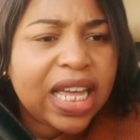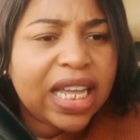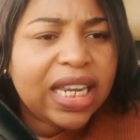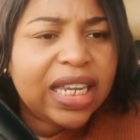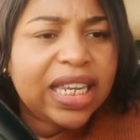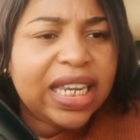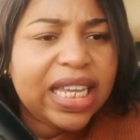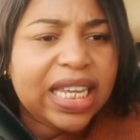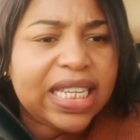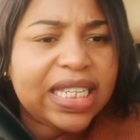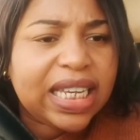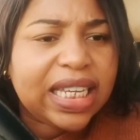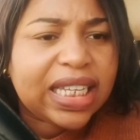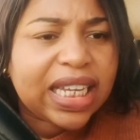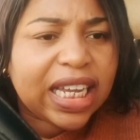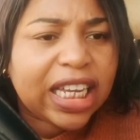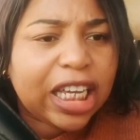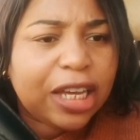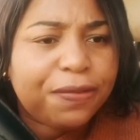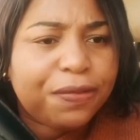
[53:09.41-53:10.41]
Lizzie,
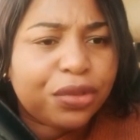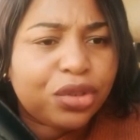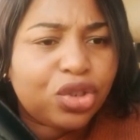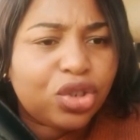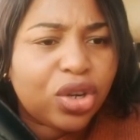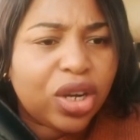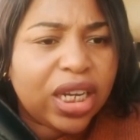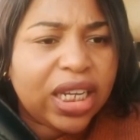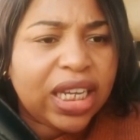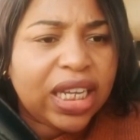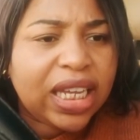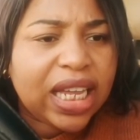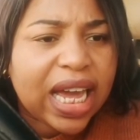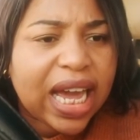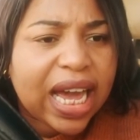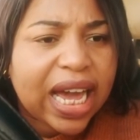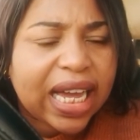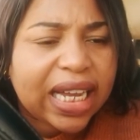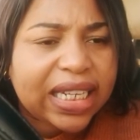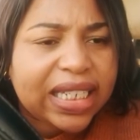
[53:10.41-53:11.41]
thank you for joining.
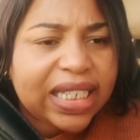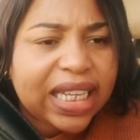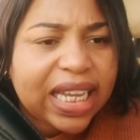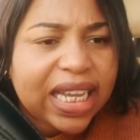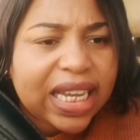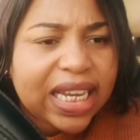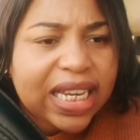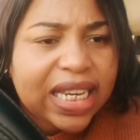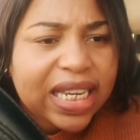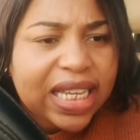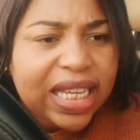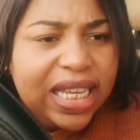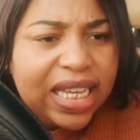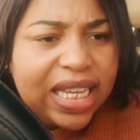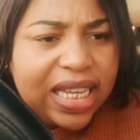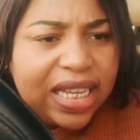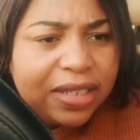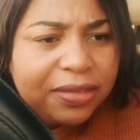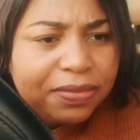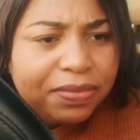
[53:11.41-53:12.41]

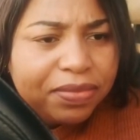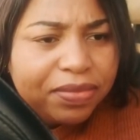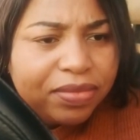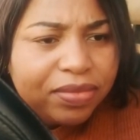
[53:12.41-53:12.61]
Adeni